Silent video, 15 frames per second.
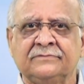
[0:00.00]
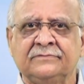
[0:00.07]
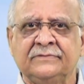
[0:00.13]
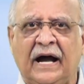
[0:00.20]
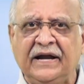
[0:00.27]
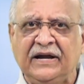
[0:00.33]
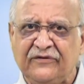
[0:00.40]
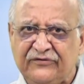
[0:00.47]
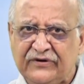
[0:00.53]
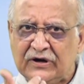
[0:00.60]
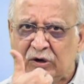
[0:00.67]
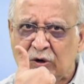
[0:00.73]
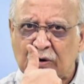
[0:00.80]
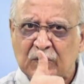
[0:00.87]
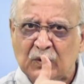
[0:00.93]
And if we
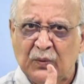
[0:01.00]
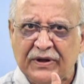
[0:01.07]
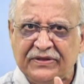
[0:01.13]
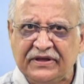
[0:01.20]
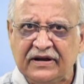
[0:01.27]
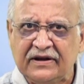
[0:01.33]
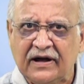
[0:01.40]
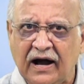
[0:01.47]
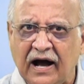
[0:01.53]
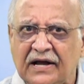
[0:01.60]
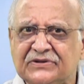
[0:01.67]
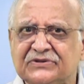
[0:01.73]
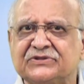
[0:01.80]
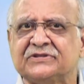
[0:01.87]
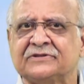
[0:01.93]
look within
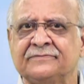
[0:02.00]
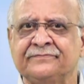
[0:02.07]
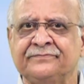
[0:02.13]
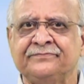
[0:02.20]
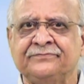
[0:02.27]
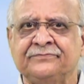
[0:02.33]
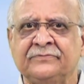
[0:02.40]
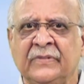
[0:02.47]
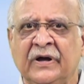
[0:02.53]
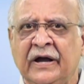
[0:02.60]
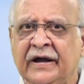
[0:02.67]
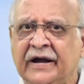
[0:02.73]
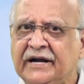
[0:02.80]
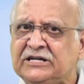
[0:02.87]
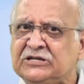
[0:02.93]
us,
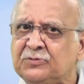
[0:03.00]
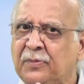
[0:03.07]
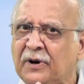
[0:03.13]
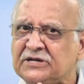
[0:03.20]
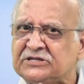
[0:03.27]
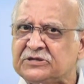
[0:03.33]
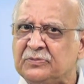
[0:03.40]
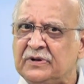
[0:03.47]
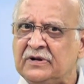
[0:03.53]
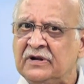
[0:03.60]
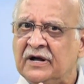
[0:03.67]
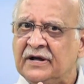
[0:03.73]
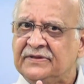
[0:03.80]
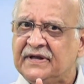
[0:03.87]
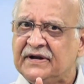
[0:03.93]
it's possible
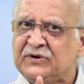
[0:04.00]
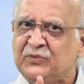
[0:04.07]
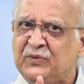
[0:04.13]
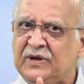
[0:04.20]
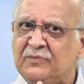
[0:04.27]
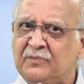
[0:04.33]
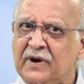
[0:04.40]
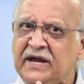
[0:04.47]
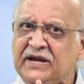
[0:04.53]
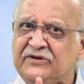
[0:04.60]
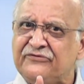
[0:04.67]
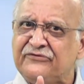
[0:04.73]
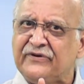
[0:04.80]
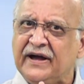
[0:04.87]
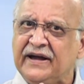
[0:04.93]
that we might
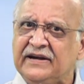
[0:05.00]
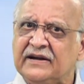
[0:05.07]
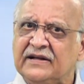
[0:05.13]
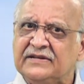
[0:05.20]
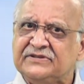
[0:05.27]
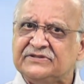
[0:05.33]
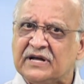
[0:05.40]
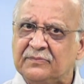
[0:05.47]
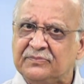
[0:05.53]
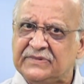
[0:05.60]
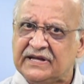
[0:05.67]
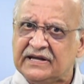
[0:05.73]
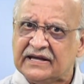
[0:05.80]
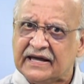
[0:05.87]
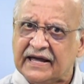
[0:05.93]
find
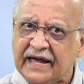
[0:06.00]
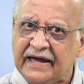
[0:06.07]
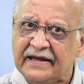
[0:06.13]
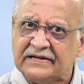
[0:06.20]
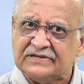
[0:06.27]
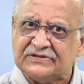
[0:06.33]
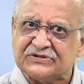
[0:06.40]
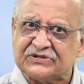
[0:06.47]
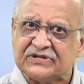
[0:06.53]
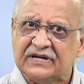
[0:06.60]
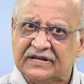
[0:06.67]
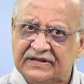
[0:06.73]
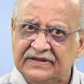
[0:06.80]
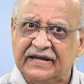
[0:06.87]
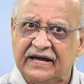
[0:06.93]
something else
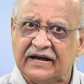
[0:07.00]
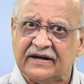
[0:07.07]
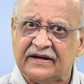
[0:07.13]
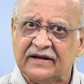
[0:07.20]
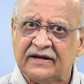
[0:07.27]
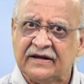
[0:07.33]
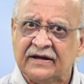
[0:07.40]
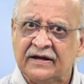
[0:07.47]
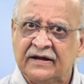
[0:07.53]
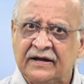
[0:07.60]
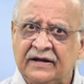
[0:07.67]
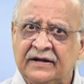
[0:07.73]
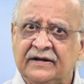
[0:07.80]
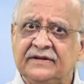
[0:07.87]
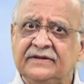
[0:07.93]
there.
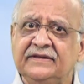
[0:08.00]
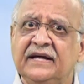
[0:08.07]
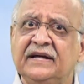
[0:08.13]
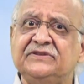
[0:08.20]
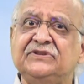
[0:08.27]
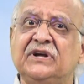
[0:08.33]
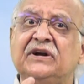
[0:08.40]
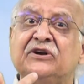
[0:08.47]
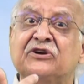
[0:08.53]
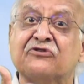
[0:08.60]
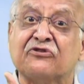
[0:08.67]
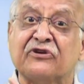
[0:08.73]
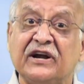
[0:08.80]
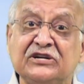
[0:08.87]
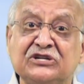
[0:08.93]
There's a
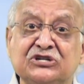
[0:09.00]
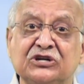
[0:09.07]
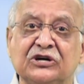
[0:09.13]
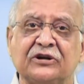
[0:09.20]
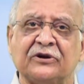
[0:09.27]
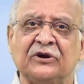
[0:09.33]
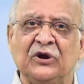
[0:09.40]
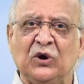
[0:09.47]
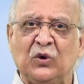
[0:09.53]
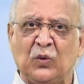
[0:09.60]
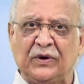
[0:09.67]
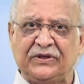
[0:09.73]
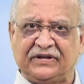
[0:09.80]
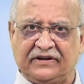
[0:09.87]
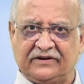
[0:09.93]
treasure
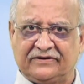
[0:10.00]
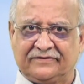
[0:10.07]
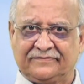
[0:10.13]
within.